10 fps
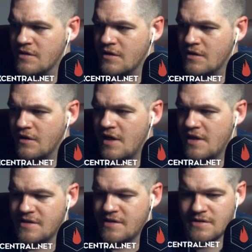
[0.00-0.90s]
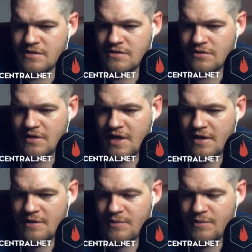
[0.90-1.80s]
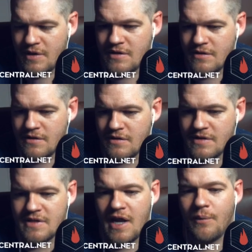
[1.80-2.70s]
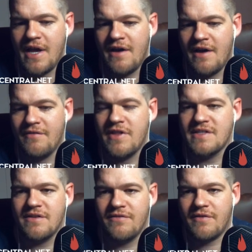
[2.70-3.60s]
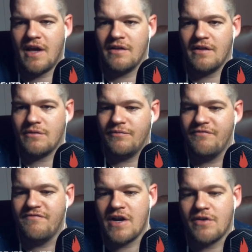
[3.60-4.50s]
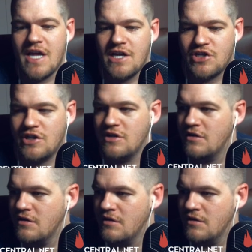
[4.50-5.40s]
So let's turn that up. So now we have this kind of little variation